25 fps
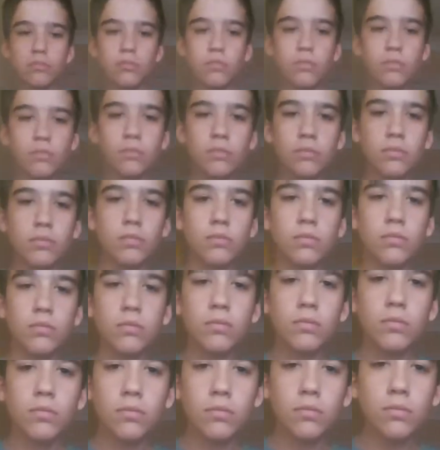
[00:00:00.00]

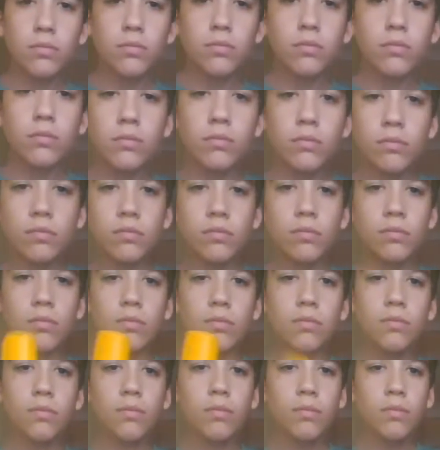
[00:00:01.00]

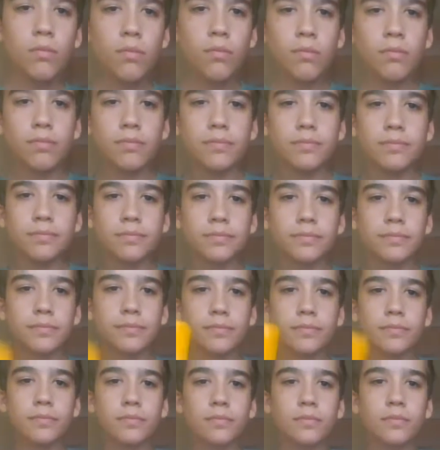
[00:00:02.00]

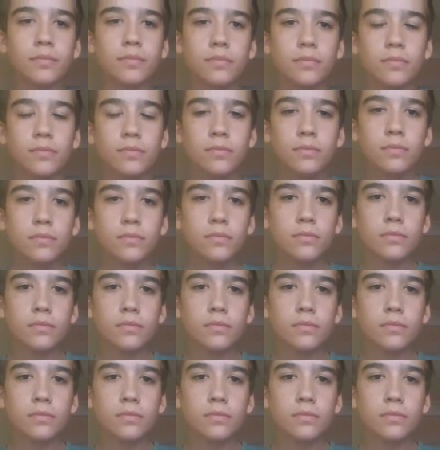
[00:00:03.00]
(no one is talking)